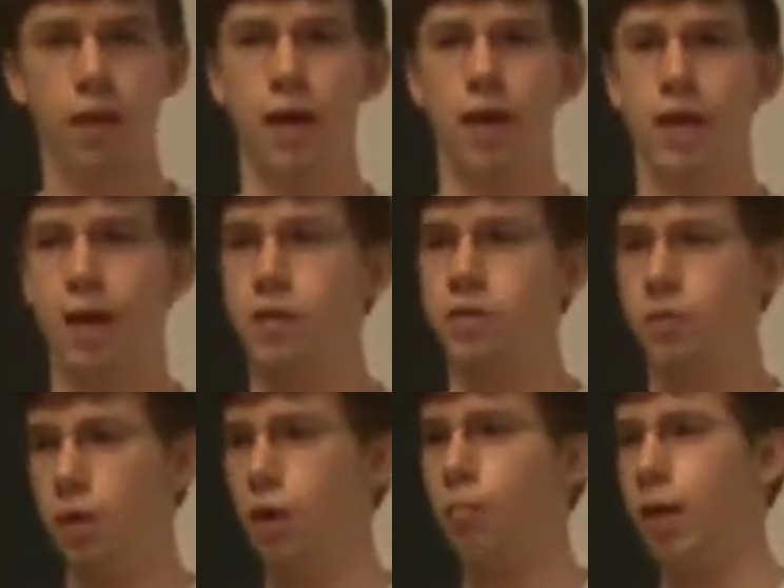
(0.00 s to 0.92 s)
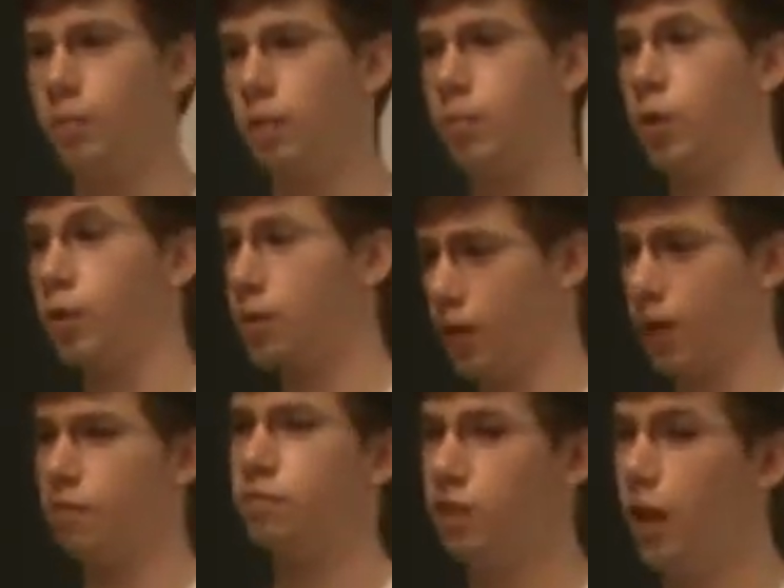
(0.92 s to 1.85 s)
And as you know, baby birds
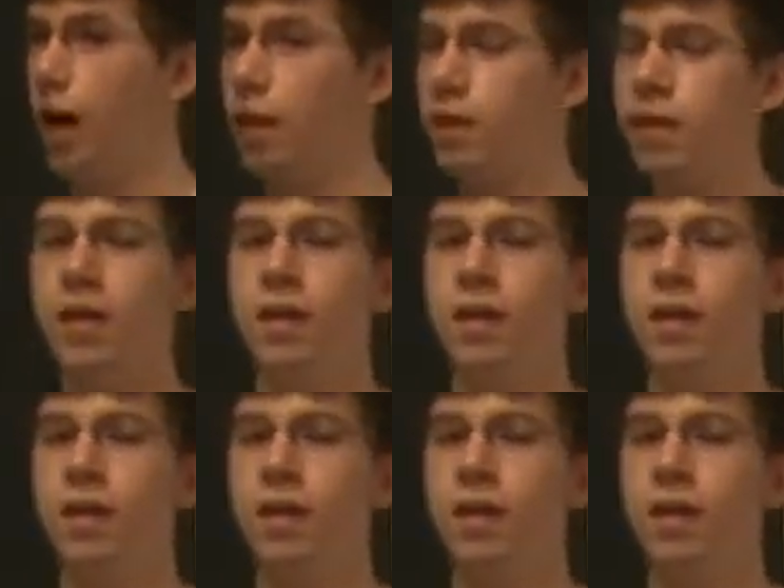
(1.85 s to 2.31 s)
can't fly,